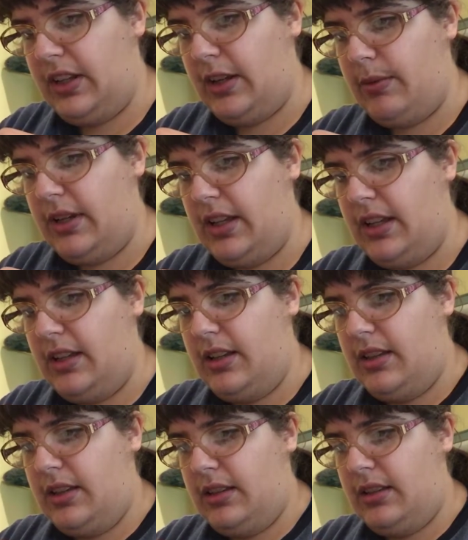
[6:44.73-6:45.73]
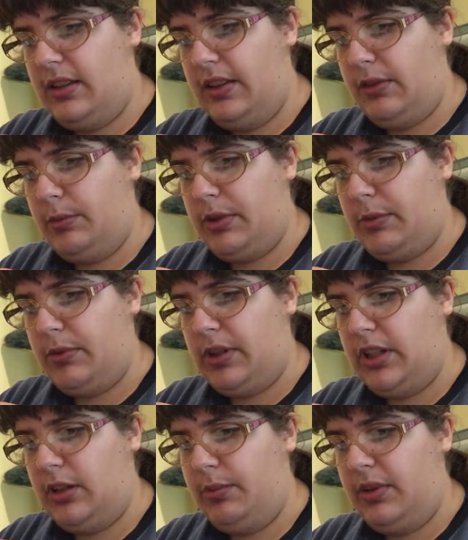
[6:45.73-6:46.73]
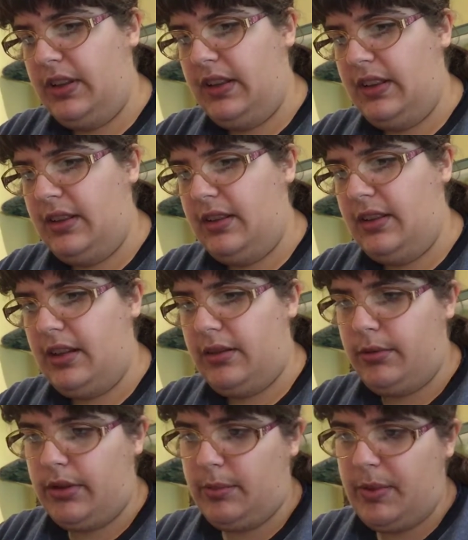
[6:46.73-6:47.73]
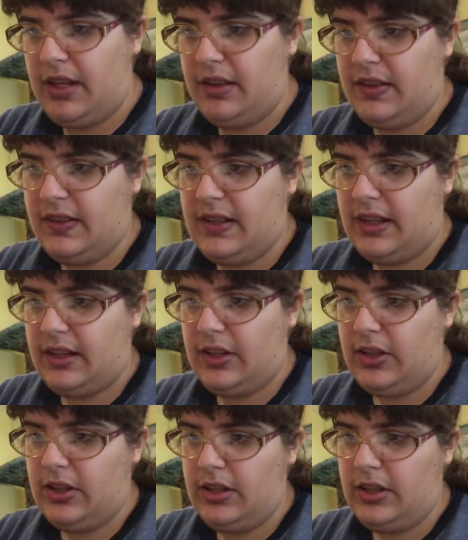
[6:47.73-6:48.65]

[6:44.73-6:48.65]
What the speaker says: That way this sort of primer will help the acrylic paint stick.